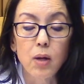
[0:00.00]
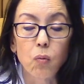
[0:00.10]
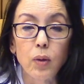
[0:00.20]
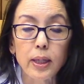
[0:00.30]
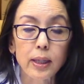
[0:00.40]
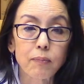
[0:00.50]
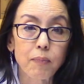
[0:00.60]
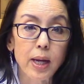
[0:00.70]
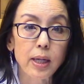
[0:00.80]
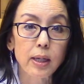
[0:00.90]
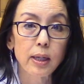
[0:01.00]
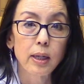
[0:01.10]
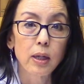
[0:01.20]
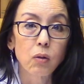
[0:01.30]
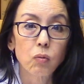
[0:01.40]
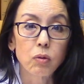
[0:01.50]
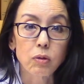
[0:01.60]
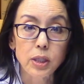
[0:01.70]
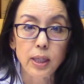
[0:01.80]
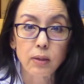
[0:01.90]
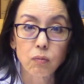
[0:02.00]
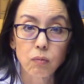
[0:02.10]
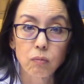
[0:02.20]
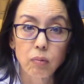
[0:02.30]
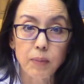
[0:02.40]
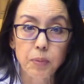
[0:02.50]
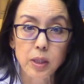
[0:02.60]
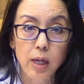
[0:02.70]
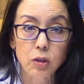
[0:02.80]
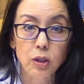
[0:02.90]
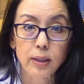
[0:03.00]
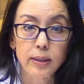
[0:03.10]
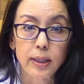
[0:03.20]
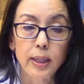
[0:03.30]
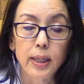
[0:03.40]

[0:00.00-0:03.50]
we can make routine reproduction